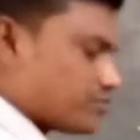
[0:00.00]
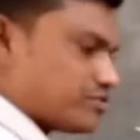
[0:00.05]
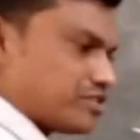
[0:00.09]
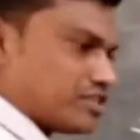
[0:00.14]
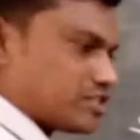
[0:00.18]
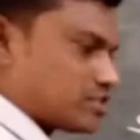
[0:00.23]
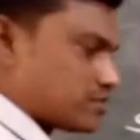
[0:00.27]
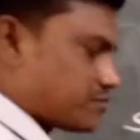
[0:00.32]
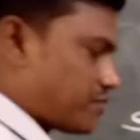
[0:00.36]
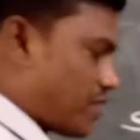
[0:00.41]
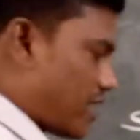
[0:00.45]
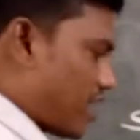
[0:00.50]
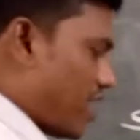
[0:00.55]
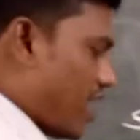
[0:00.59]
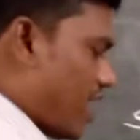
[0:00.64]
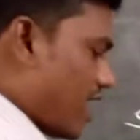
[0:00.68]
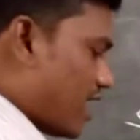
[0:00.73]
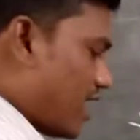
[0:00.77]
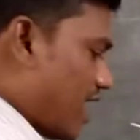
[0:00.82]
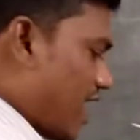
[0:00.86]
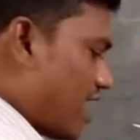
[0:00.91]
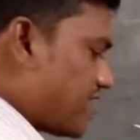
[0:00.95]
to this one,
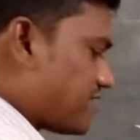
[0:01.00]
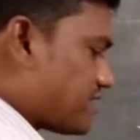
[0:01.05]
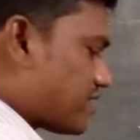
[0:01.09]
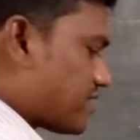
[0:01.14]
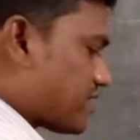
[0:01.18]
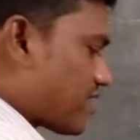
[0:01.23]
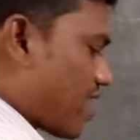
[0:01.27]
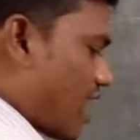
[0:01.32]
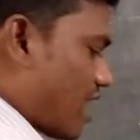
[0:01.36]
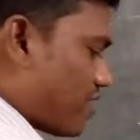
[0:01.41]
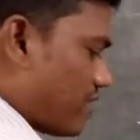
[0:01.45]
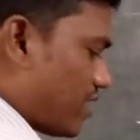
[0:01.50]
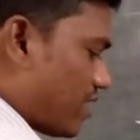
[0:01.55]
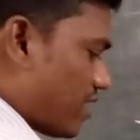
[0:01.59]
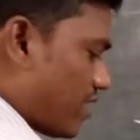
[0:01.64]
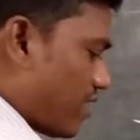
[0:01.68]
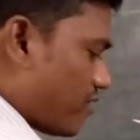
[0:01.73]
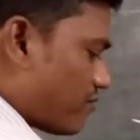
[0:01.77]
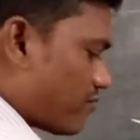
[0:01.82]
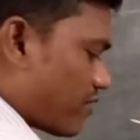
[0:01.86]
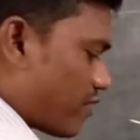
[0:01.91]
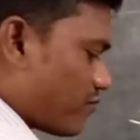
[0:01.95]
light
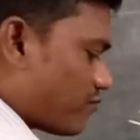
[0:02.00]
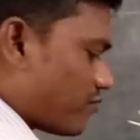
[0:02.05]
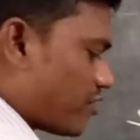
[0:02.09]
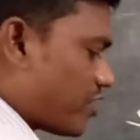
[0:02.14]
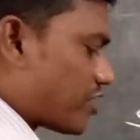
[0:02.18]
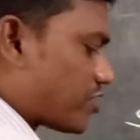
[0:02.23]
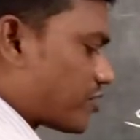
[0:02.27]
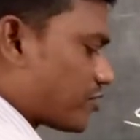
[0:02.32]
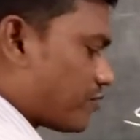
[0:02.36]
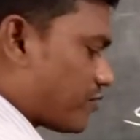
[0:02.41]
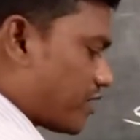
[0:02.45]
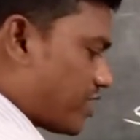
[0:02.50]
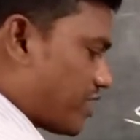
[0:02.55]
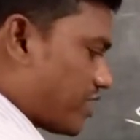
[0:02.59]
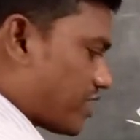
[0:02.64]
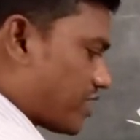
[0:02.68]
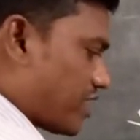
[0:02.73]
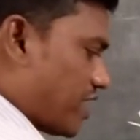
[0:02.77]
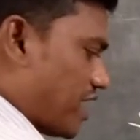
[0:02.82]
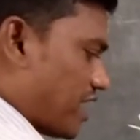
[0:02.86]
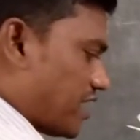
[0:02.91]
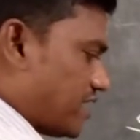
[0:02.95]
travel from where to
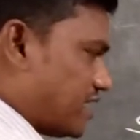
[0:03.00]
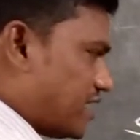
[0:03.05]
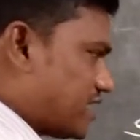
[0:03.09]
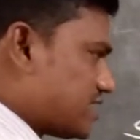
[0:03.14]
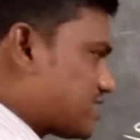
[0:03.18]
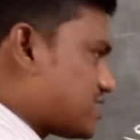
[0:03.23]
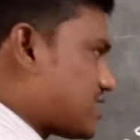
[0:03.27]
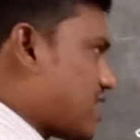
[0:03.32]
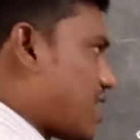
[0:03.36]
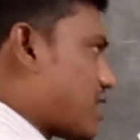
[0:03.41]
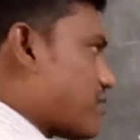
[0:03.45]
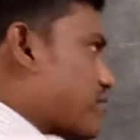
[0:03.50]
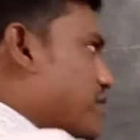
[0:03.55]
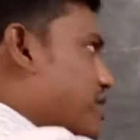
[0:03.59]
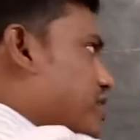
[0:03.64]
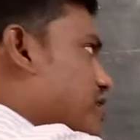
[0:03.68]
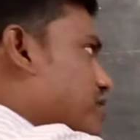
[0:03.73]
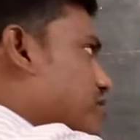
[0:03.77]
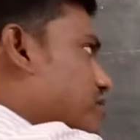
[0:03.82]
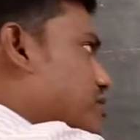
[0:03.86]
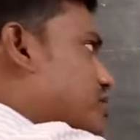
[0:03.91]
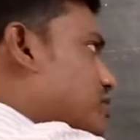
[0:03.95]
where? Denser
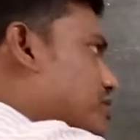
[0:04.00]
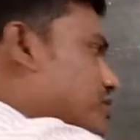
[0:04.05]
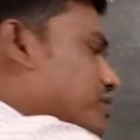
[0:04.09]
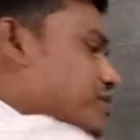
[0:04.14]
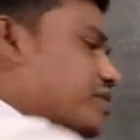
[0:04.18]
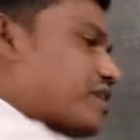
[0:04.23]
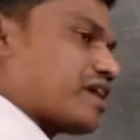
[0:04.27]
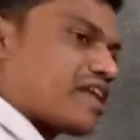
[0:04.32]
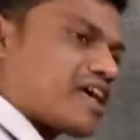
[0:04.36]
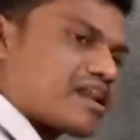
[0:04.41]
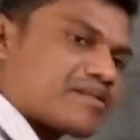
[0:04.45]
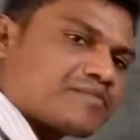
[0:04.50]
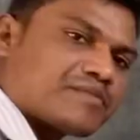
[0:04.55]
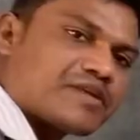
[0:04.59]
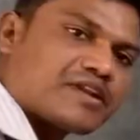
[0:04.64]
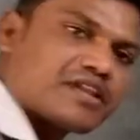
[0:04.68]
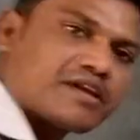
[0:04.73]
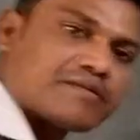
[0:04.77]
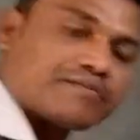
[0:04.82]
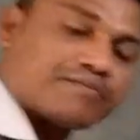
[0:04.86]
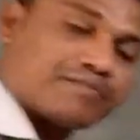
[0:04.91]
medium to rarer medium.